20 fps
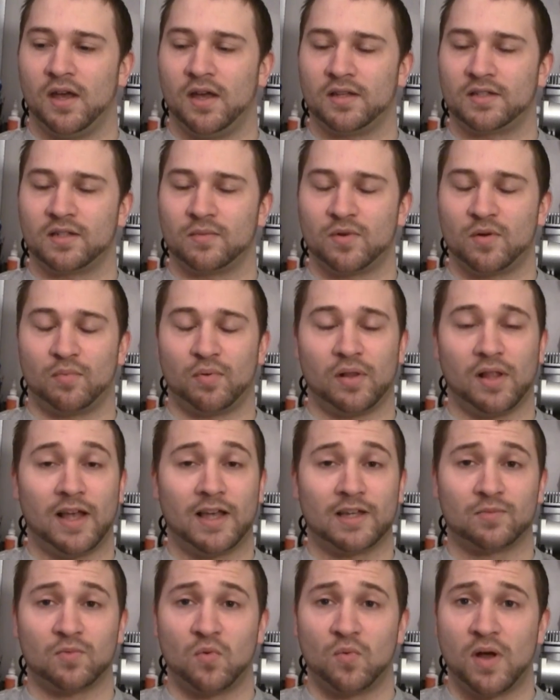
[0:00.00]
some of your
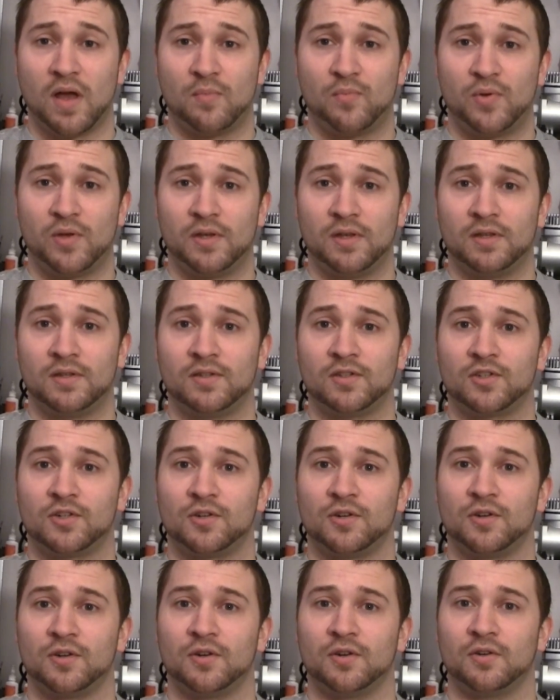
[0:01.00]
plasma weapons,
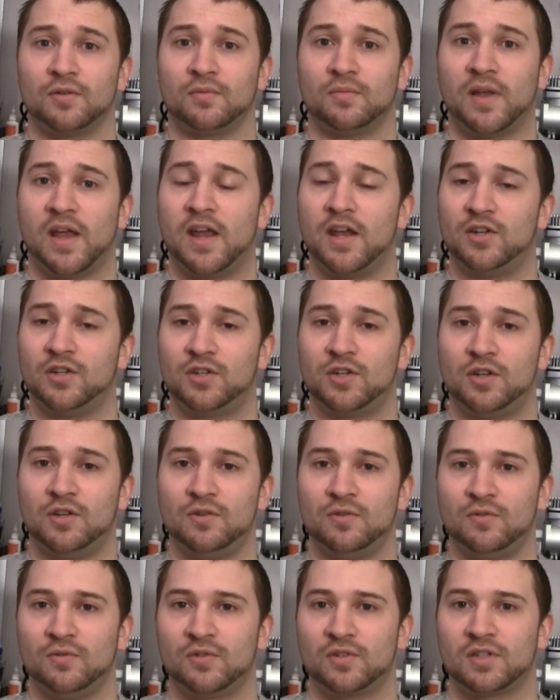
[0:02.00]
your
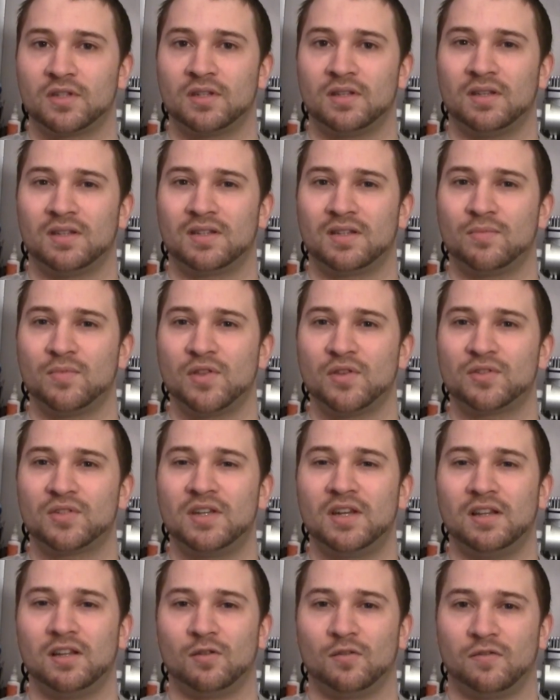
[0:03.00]
HQs, some of those
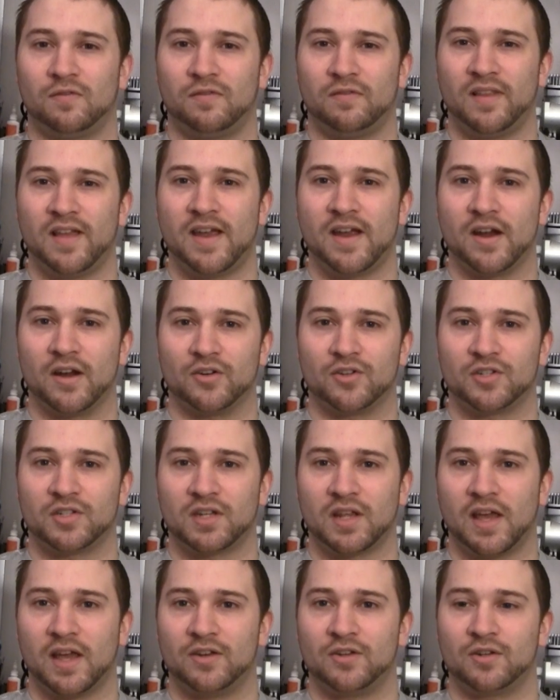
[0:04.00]
need a little flair,
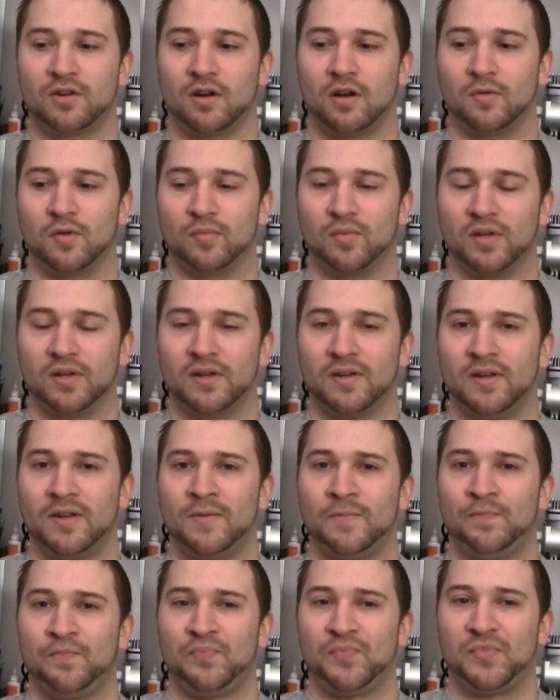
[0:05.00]
just add to your army. But
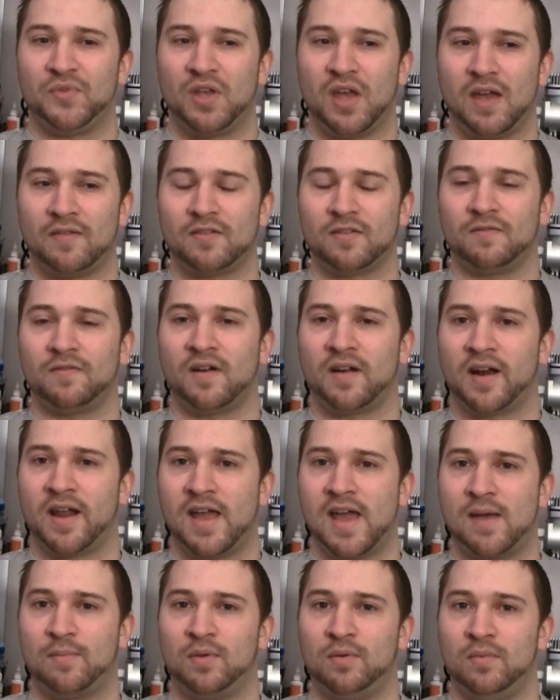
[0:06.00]
you have to find a
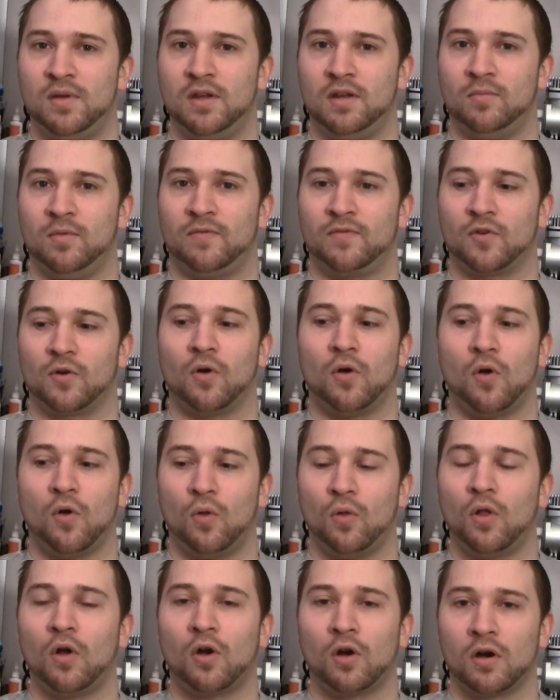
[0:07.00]
happy medium. If your
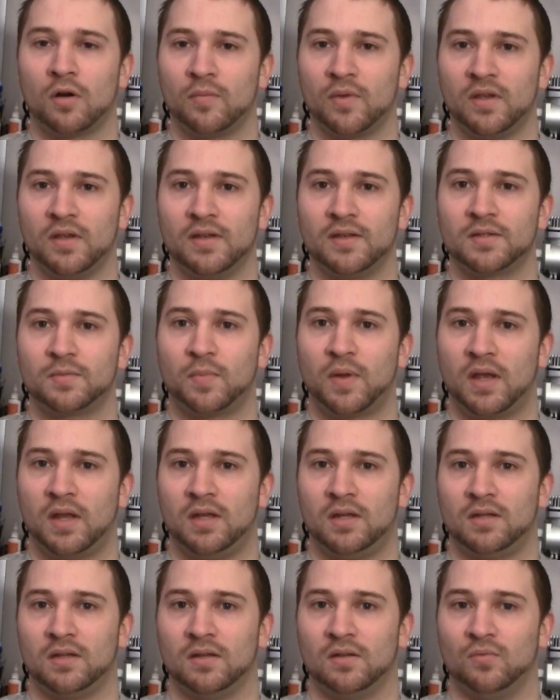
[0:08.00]
whole army is
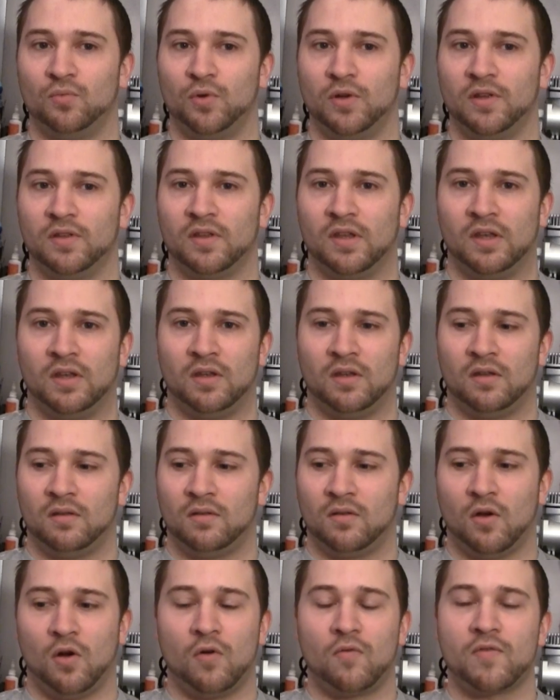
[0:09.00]
painted with
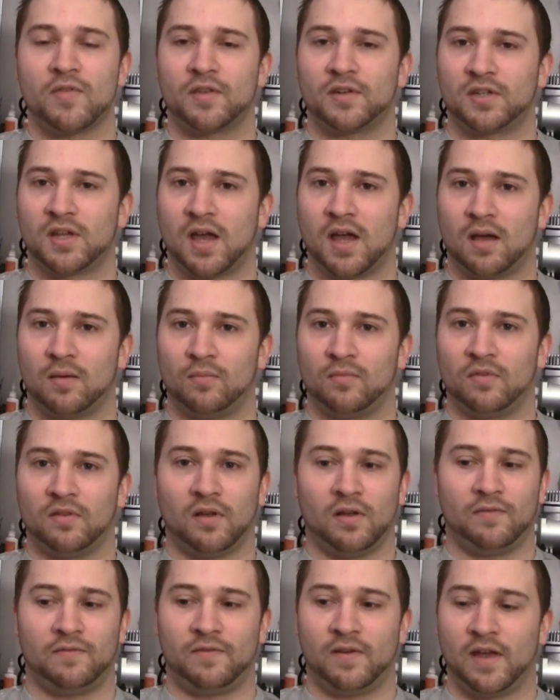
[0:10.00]

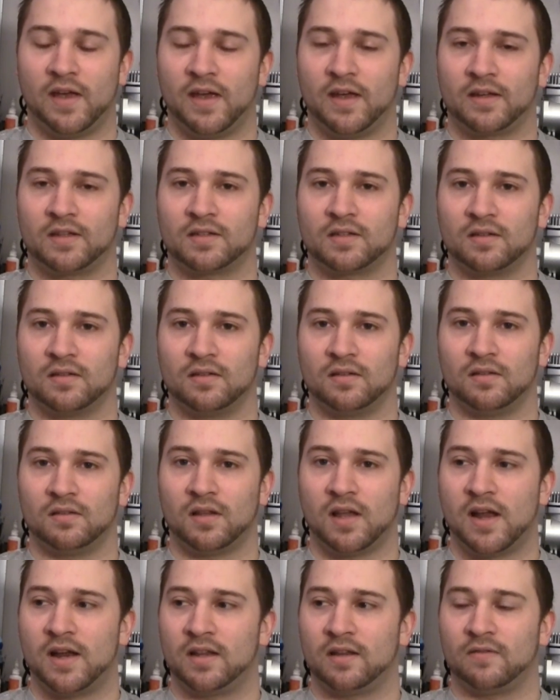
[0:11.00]
over-the-top effects and
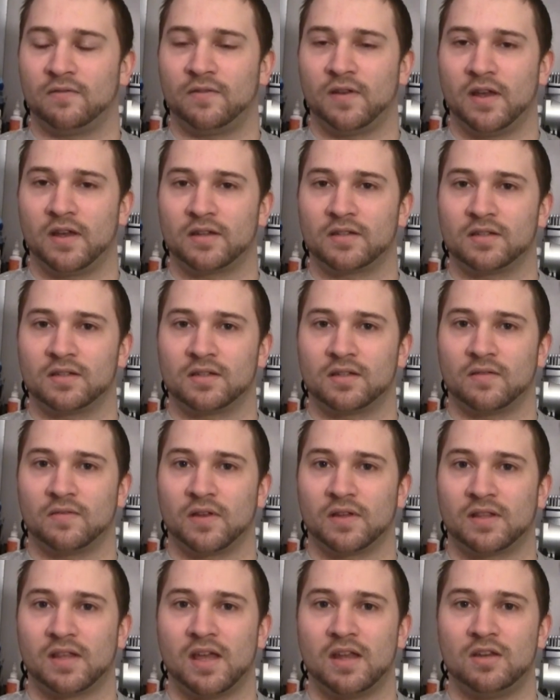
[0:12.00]
lighting effects and stuff
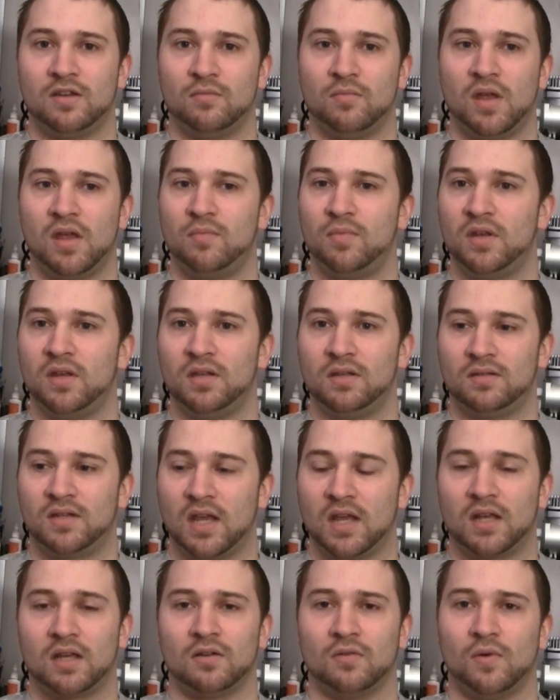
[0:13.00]
like that, you may be
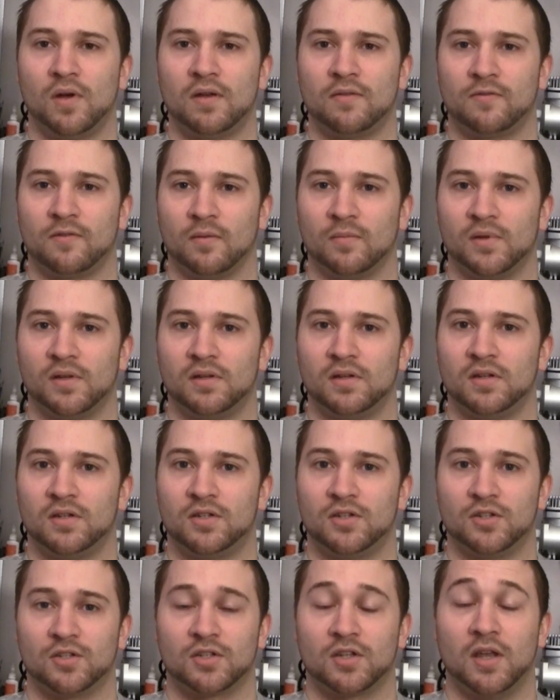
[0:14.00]
taken away from it.
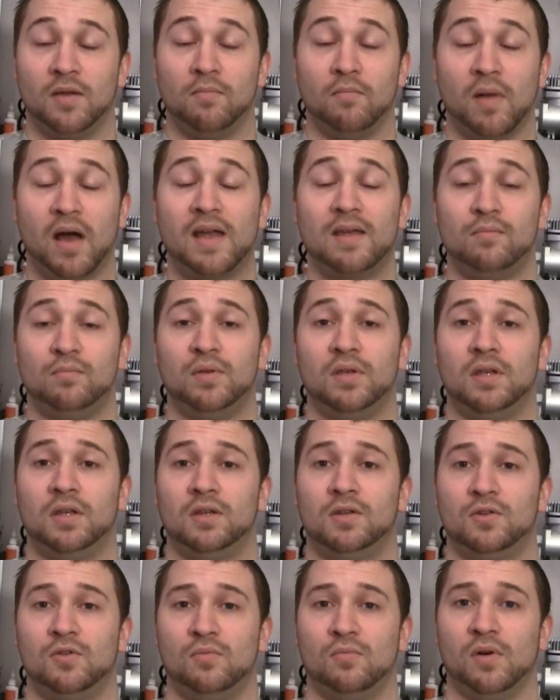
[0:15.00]
It might
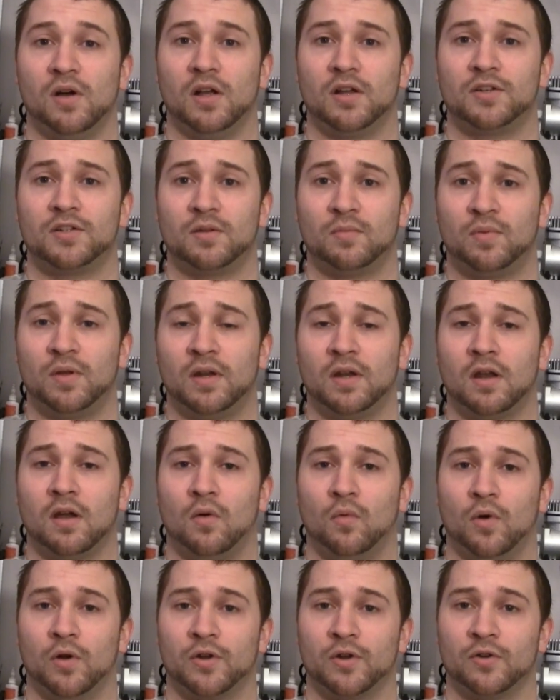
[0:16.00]
be too much depending
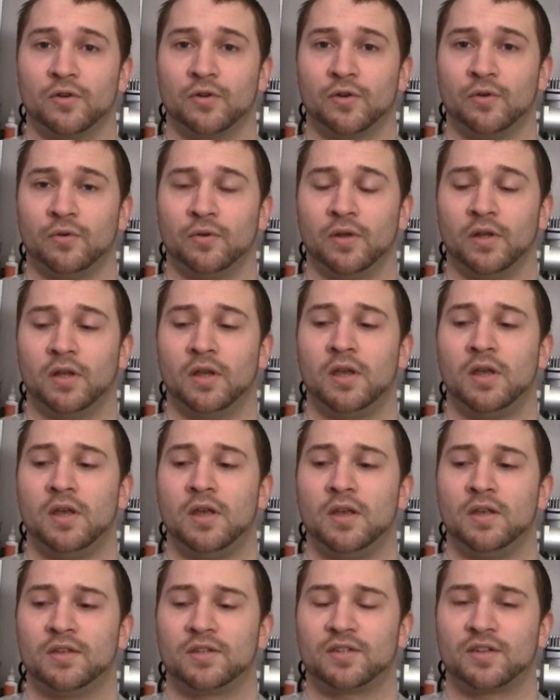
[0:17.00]
on what you're doing.
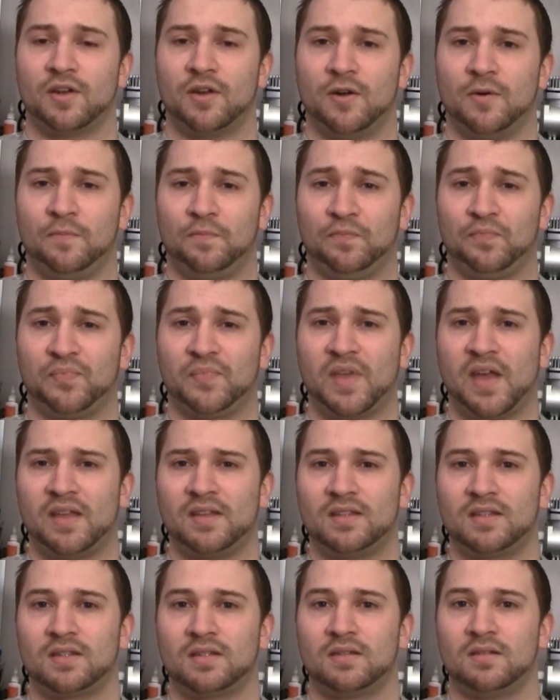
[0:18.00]
So
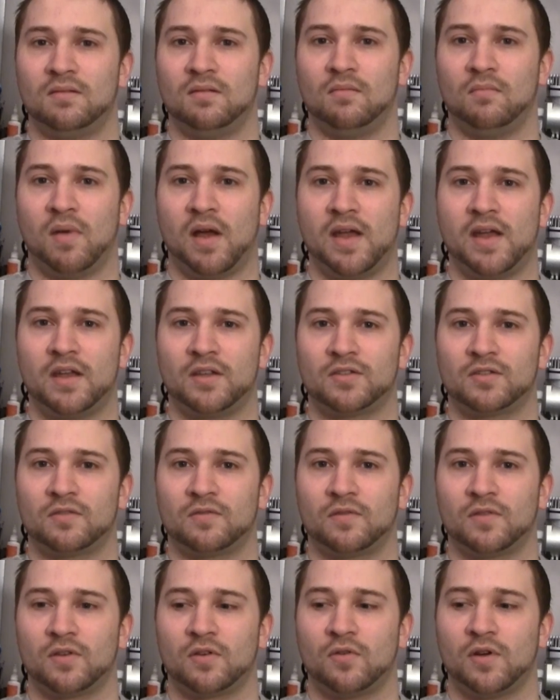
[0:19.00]
that's my answer
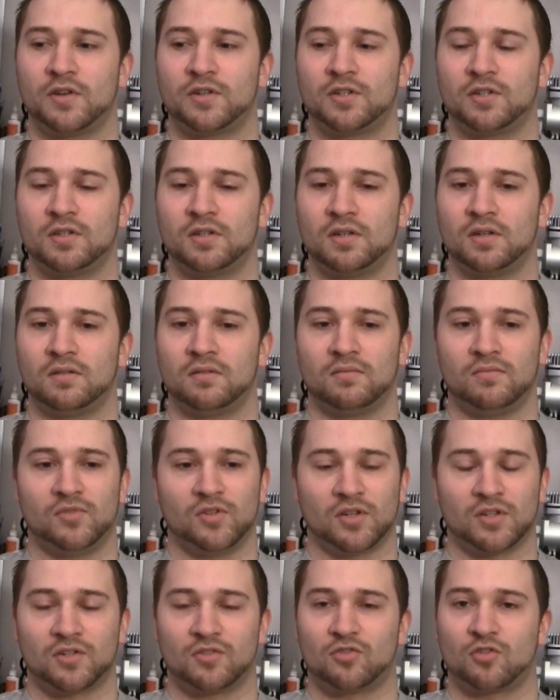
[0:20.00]
for the question.
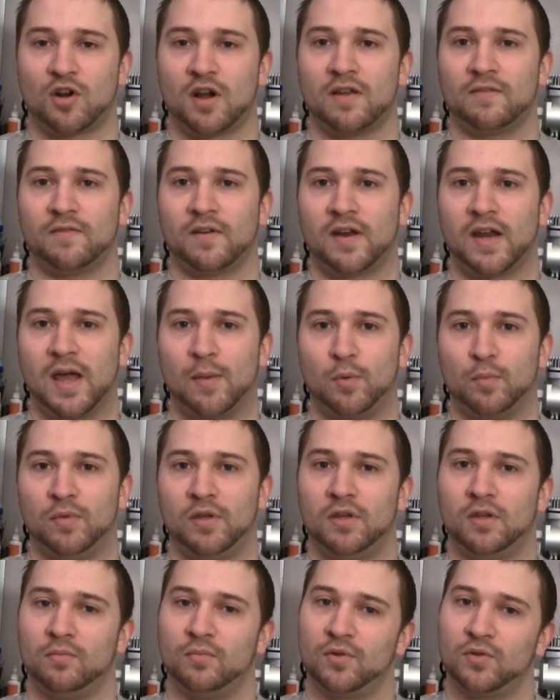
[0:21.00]
Just try and find a happy
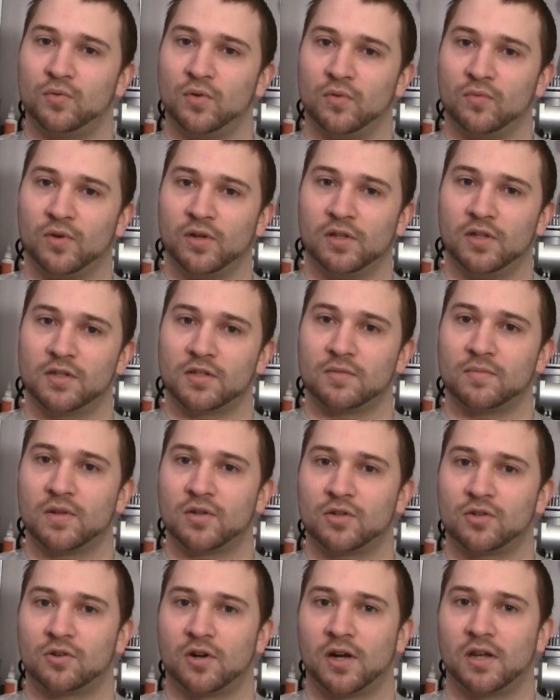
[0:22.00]
medium between realism and
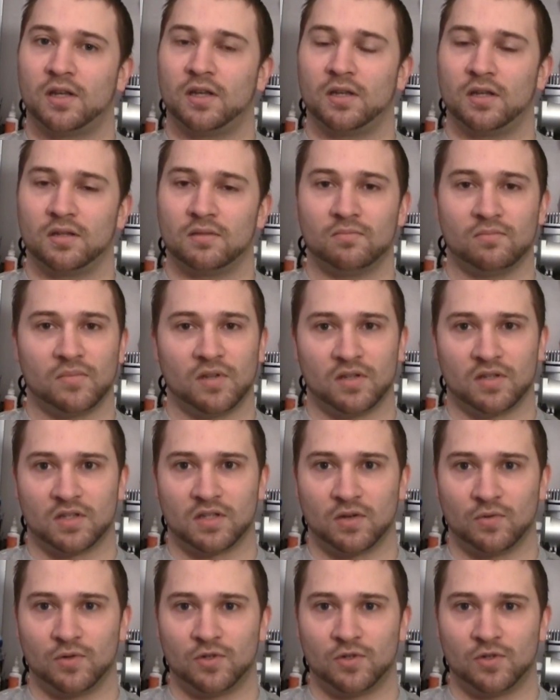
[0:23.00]
striking and see